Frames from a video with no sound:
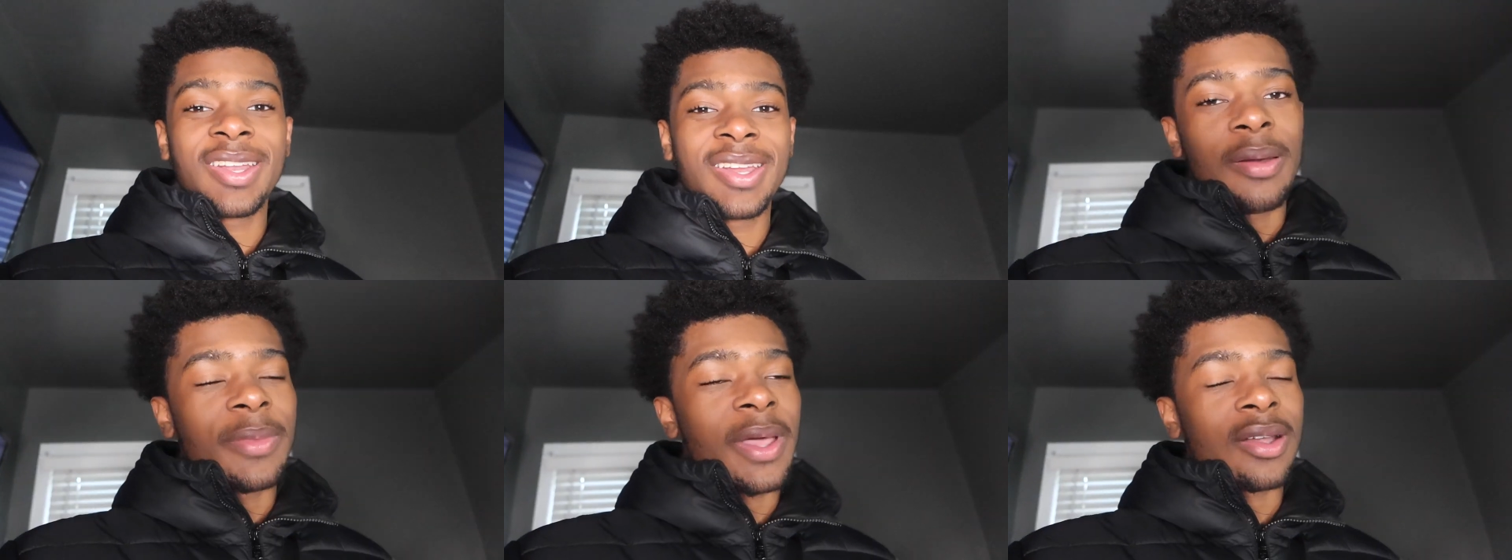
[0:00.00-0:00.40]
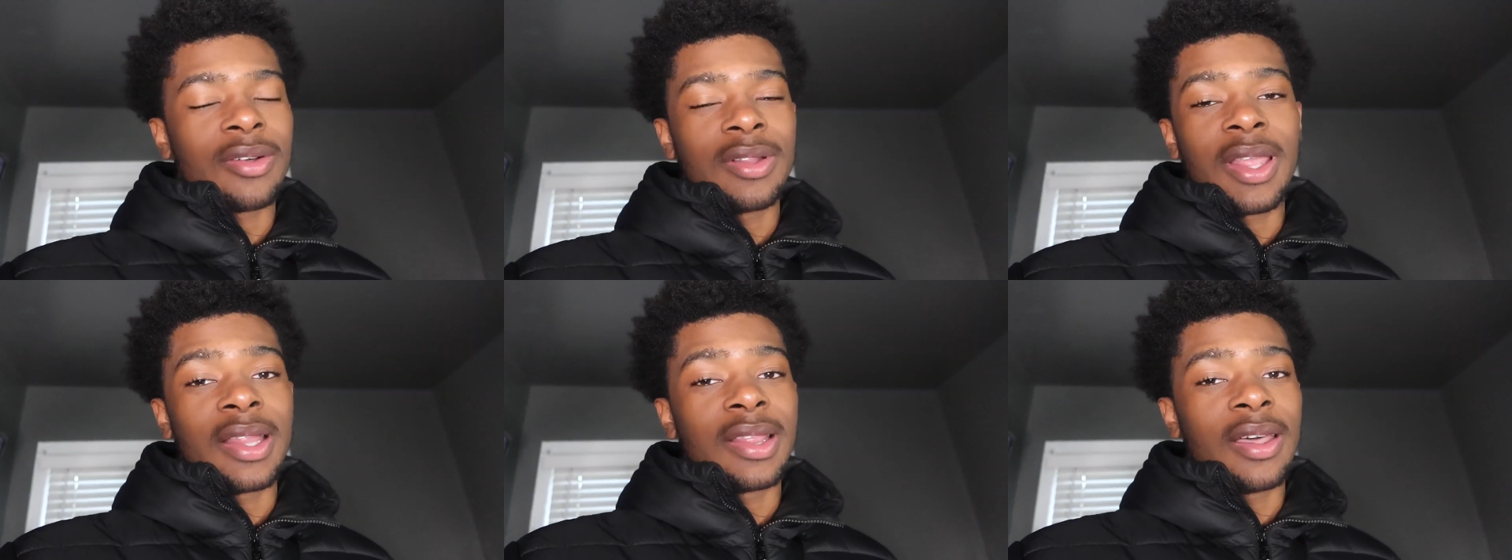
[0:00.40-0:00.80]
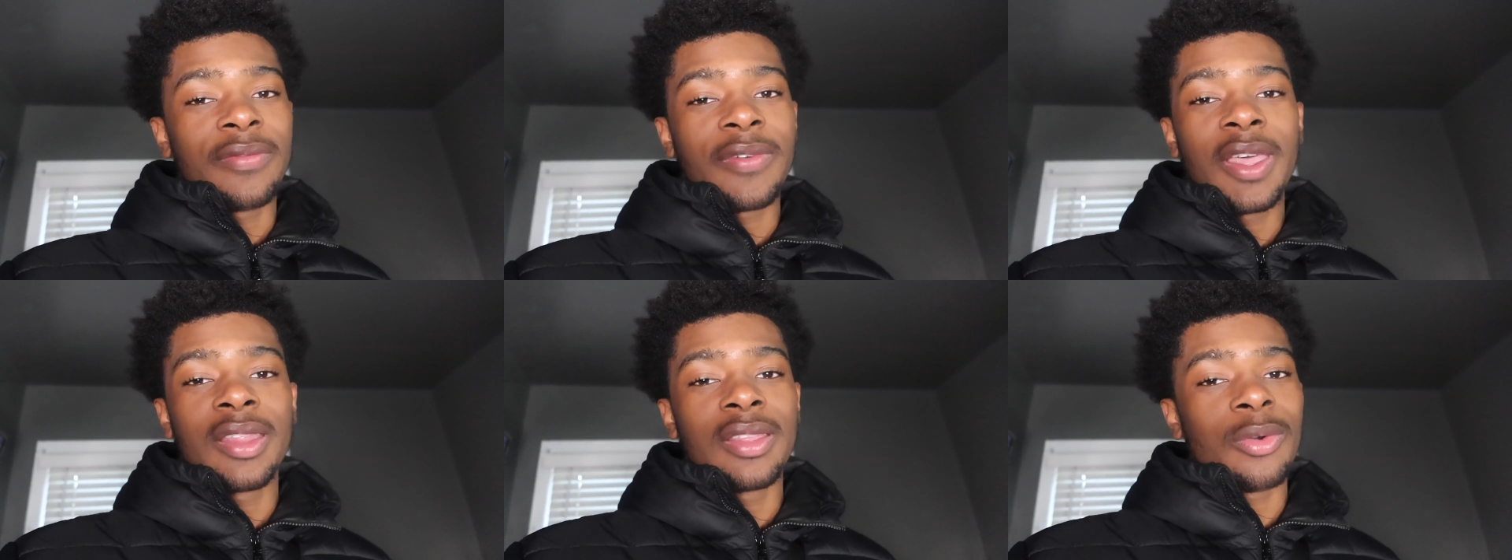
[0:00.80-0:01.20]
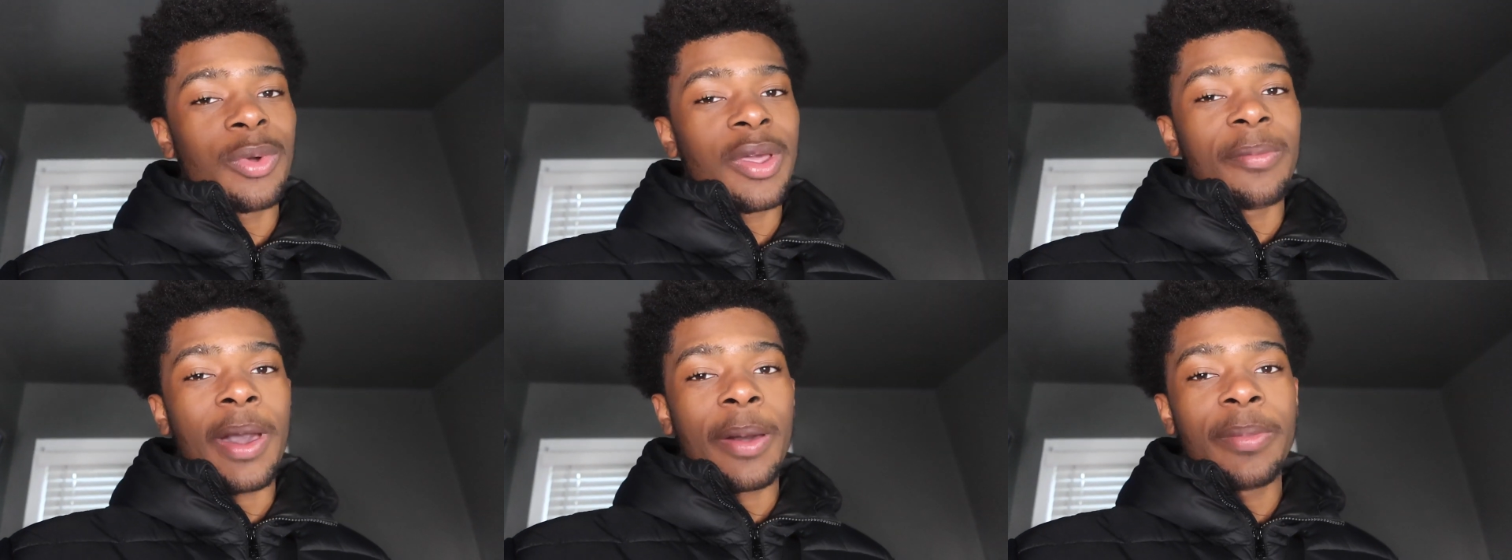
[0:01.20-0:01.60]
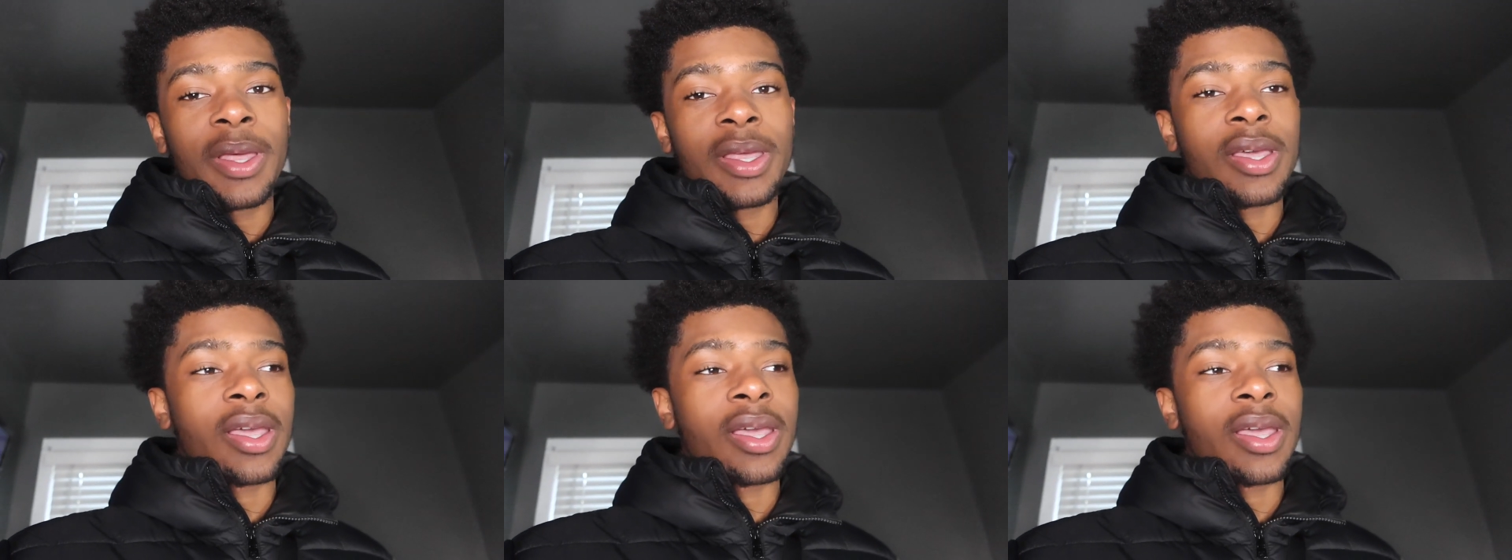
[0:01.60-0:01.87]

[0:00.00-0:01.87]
I'm not gonna let love get in the way of my bank